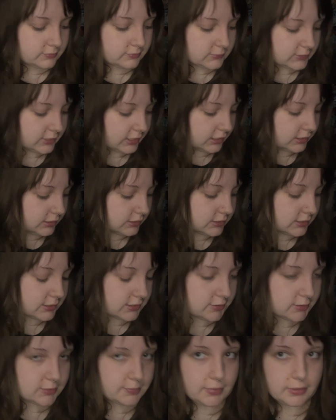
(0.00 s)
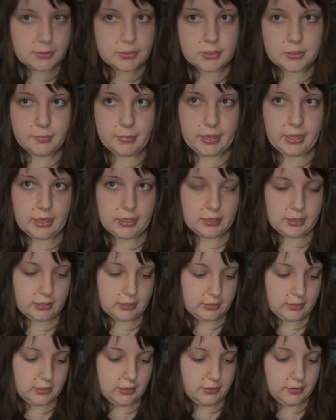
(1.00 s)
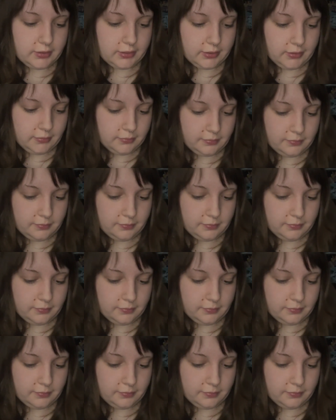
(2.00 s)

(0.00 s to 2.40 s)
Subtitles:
Yeah, and it doesn't smell too bad either.